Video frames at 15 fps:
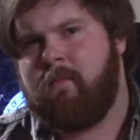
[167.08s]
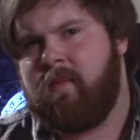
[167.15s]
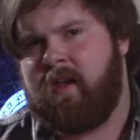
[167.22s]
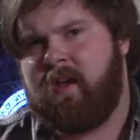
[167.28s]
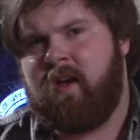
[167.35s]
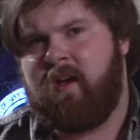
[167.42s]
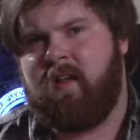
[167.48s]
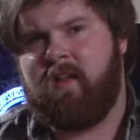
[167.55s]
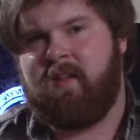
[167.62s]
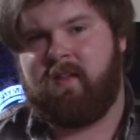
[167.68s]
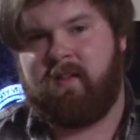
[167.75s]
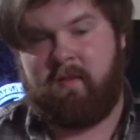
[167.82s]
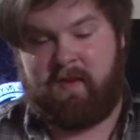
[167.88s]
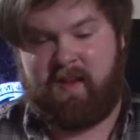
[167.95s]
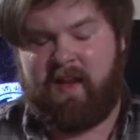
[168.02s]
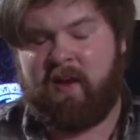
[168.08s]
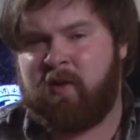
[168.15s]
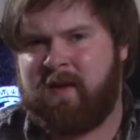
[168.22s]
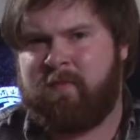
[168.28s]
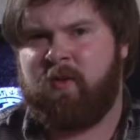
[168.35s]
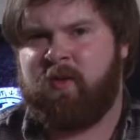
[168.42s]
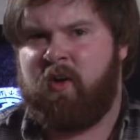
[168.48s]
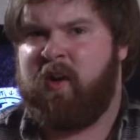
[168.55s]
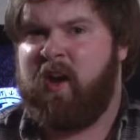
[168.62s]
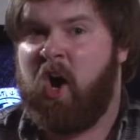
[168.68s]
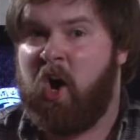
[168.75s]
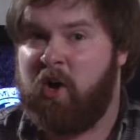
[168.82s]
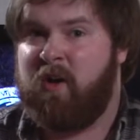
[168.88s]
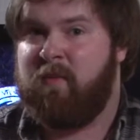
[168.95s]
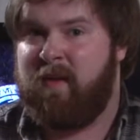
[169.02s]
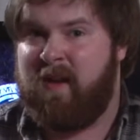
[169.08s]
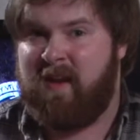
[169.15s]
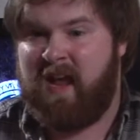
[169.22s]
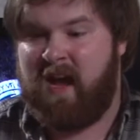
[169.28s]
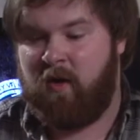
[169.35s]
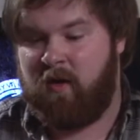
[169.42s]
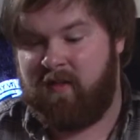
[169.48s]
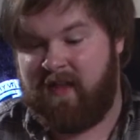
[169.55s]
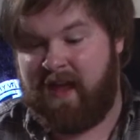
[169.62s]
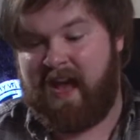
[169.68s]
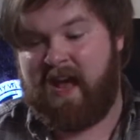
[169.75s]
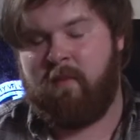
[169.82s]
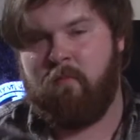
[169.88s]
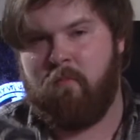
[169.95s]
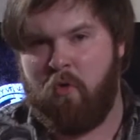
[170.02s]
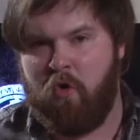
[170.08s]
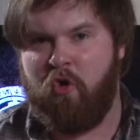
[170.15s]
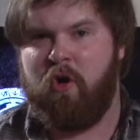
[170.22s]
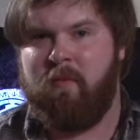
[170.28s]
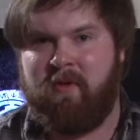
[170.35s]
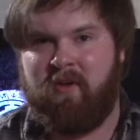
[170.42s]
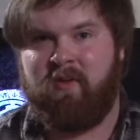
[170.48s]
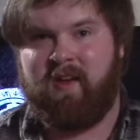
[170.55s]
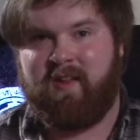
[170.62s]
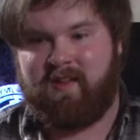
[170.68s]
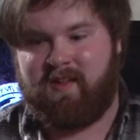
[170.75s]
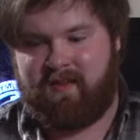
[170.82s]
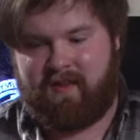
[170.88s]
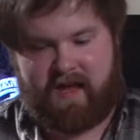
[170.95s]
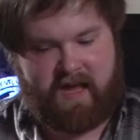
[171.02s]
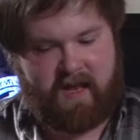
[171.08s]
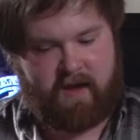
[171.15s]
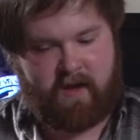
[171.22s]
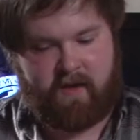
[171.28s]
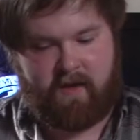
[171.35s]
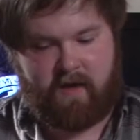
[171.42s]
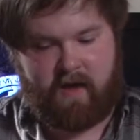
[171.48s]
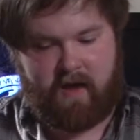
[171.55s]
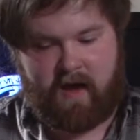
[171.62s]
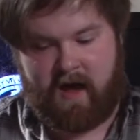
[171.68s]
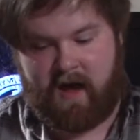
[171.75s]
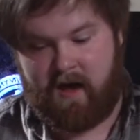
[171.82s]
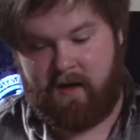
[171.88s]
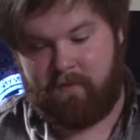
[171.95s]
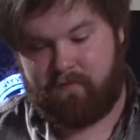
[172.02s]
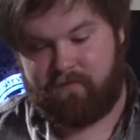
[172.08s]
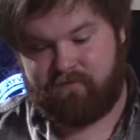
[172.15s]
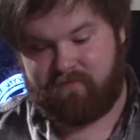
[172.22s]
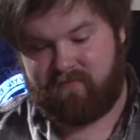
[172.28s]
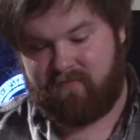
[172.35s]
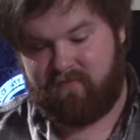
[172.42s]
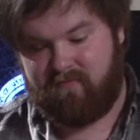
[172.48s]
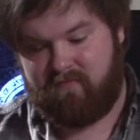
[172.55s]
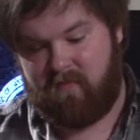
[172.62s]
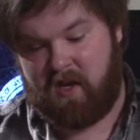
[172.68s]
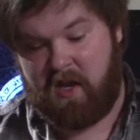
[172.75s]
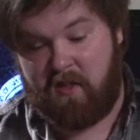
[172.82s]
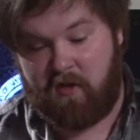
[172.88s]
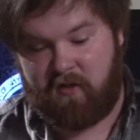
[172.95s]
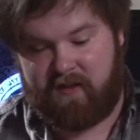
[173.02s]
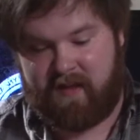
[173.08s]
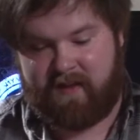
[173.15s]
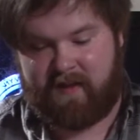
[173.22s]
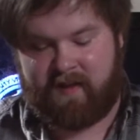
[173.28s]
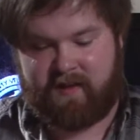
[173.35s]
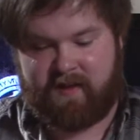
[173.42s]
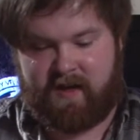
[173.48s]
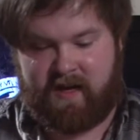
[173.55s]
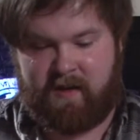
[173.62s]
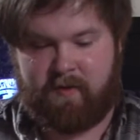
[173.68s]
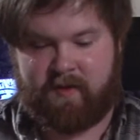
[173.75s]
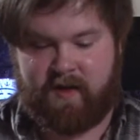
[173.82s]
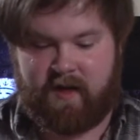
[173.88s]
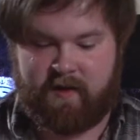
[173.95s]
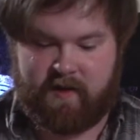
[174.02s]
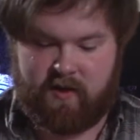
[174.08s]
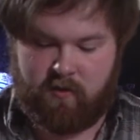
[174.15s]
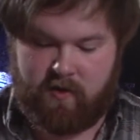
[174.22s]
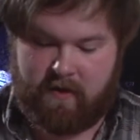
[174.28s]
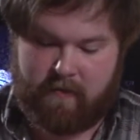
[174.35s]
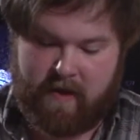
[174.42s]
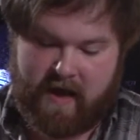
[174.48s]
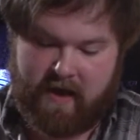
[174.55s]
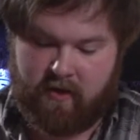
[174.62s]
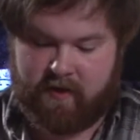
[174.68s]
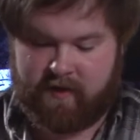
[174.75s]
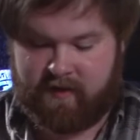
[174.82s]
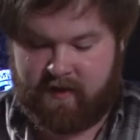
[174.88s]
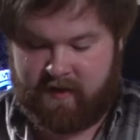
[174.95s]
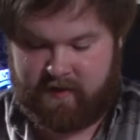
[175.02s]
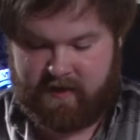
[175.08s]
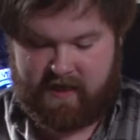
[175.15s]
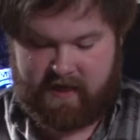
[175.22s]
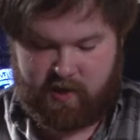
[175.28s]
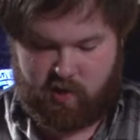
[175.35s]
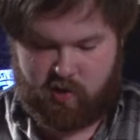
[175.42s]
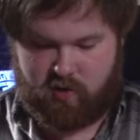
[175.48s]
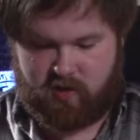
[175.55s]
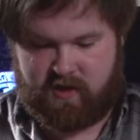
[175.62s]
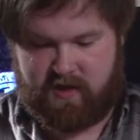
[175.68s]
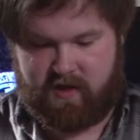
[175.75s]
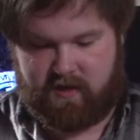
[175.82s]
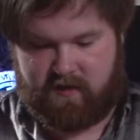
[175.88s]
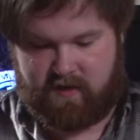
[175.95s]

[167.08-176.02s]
because, the Interceptor is already hard to pin down, and they add more abilities to that. Another thing that's exciting besides the unique pilots is actually